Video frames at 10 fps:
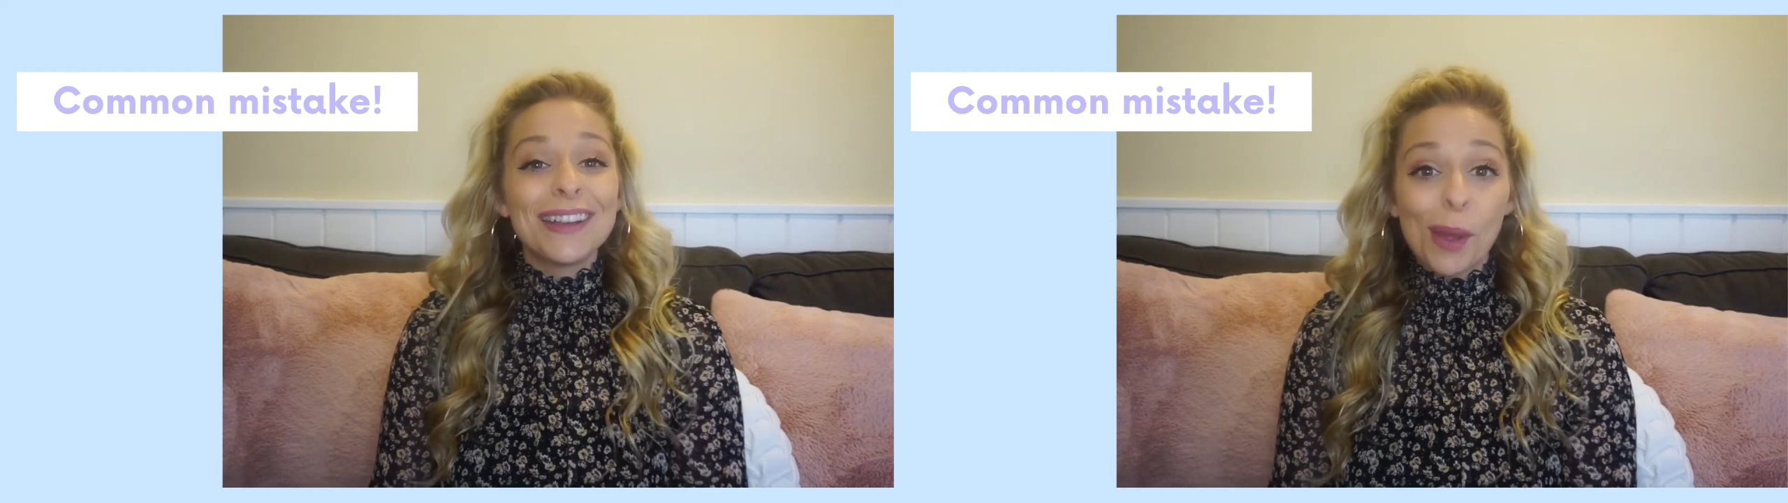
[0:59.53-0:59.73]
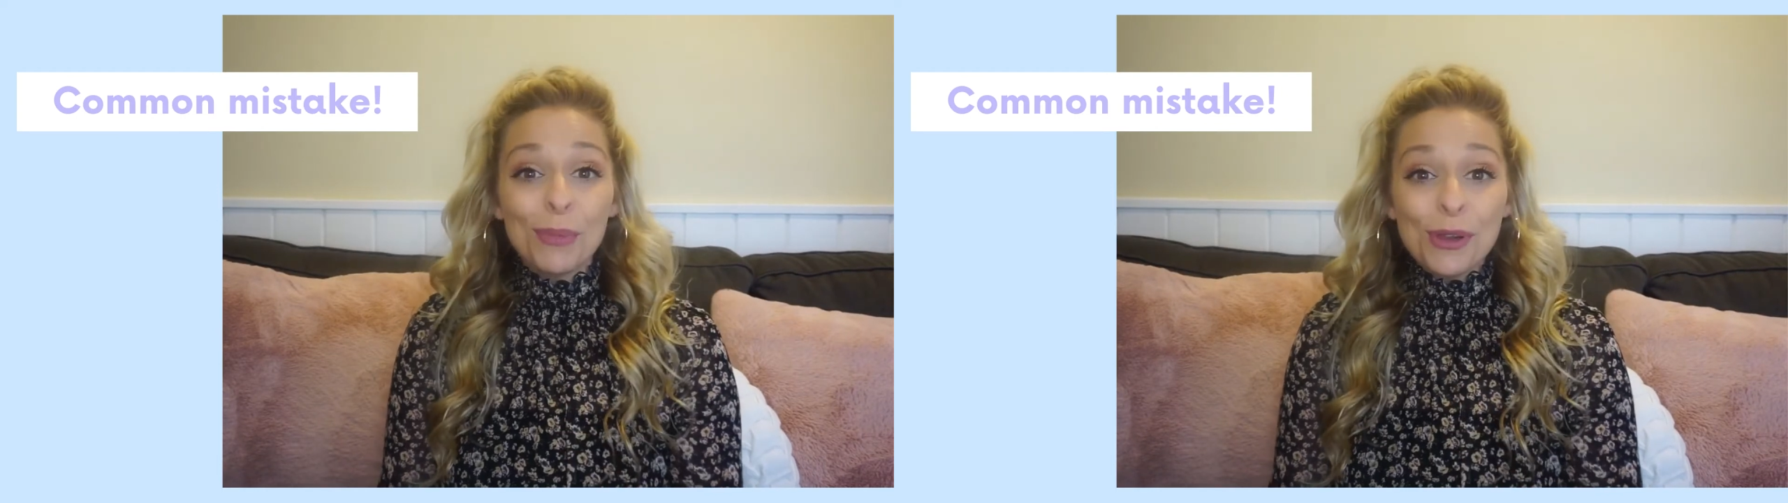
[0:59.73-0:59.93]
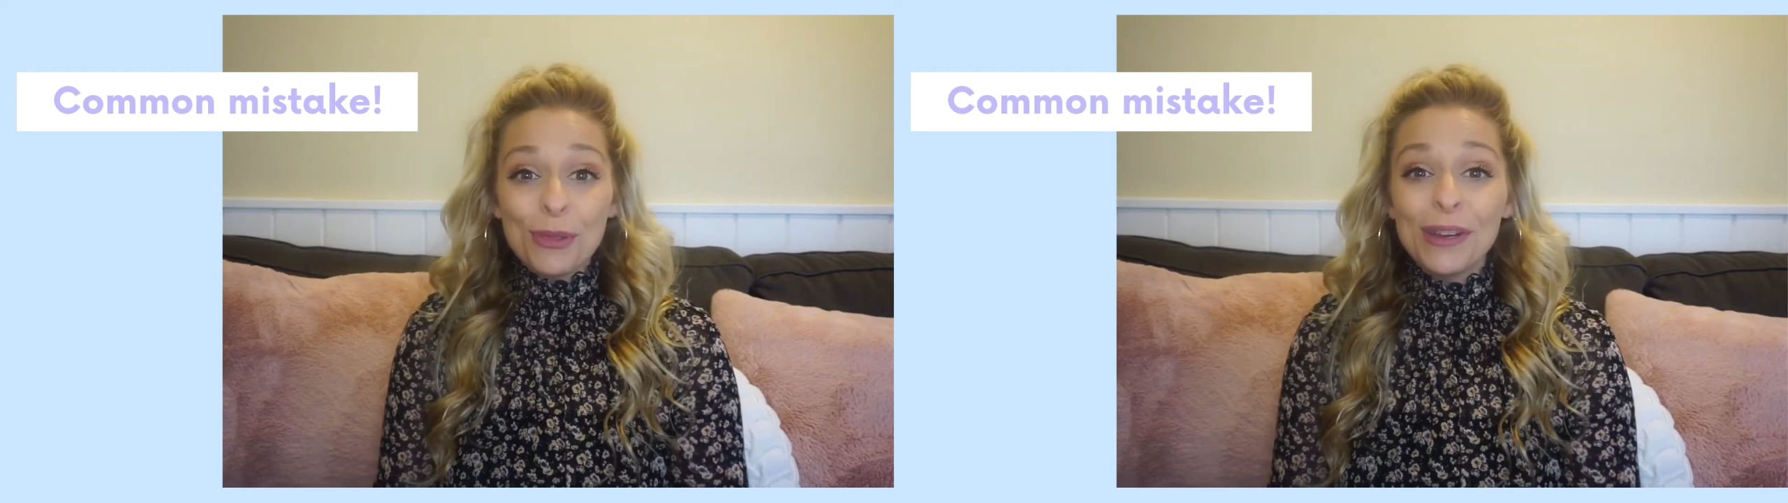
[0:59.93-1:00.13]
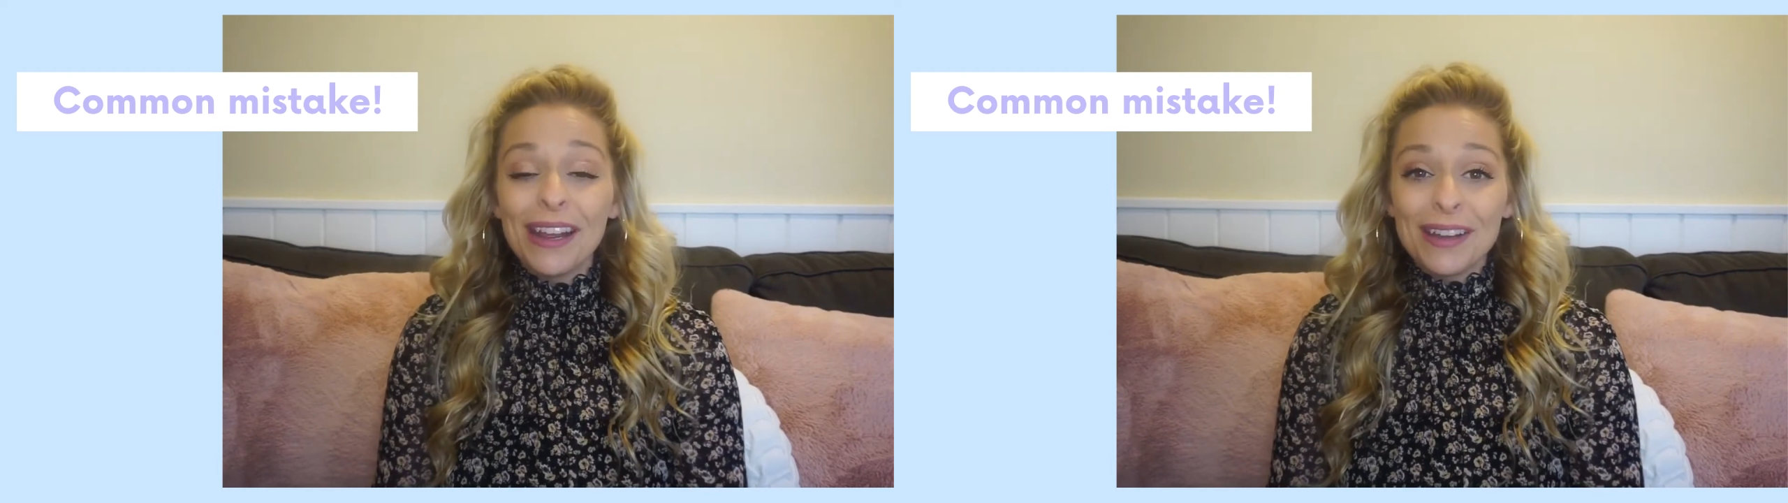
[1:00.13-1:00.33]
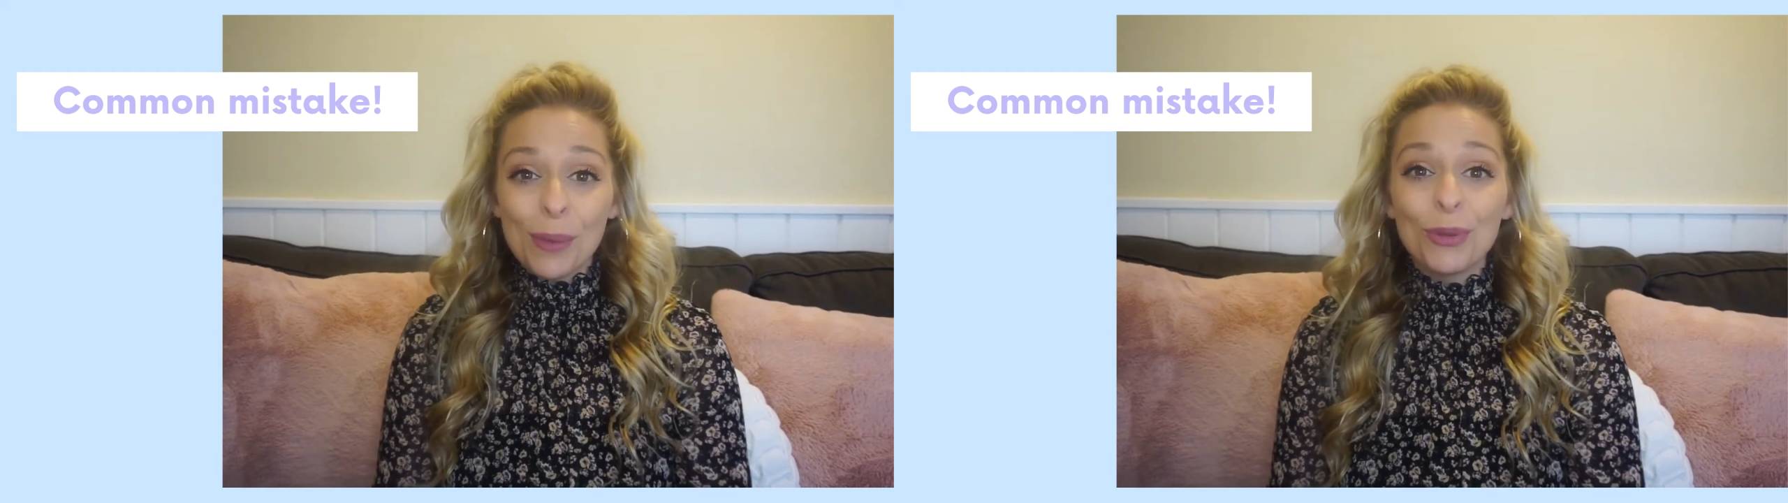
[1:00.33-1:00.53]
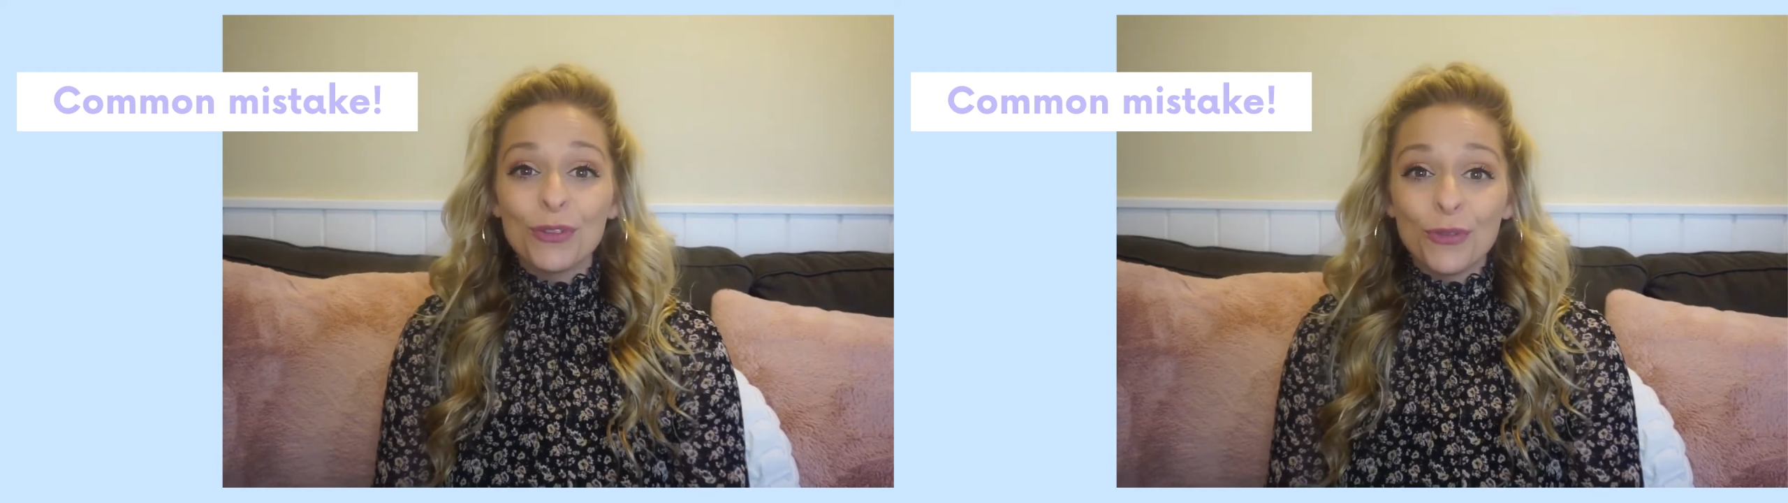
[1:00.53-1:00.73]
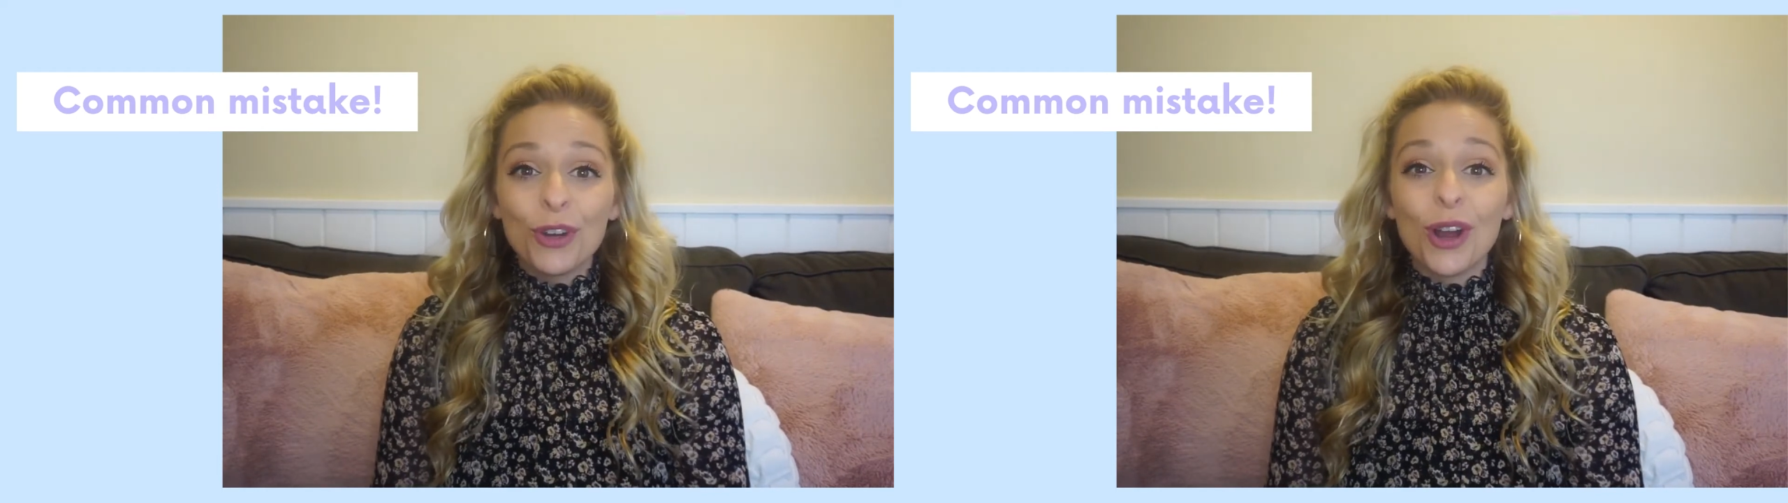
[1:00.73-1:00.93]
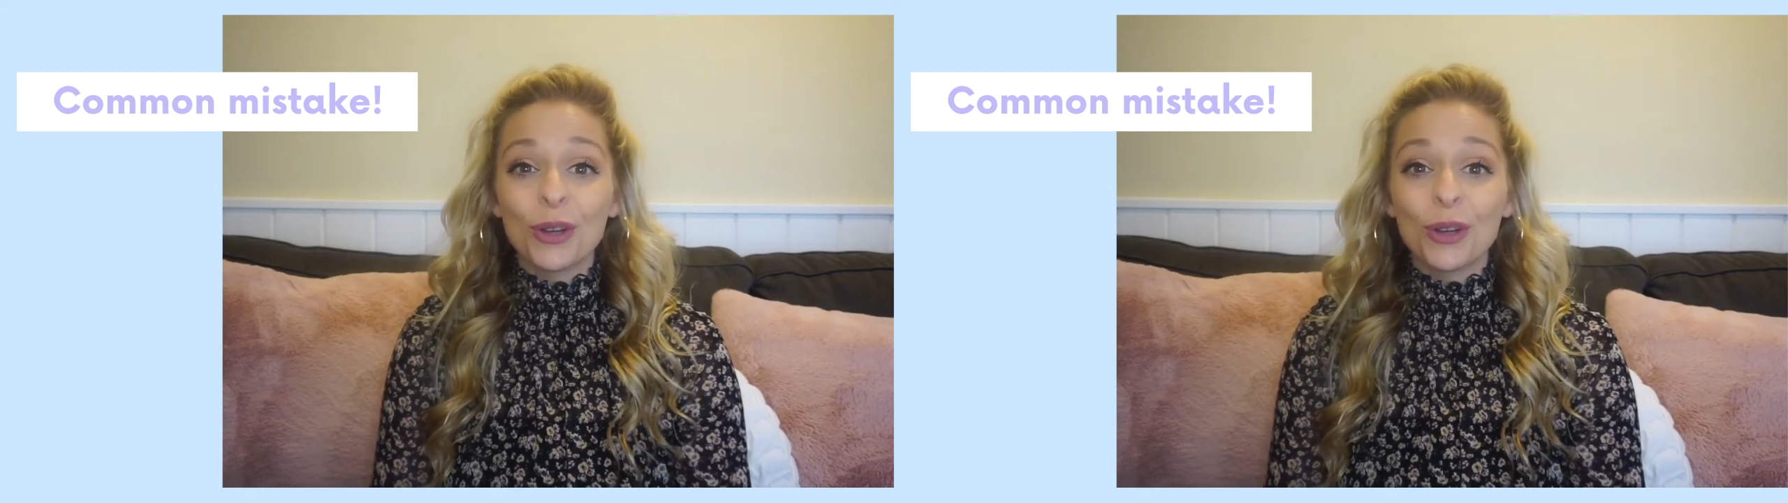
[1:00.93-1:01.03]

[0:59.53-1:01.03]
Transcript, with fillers: Number three and number four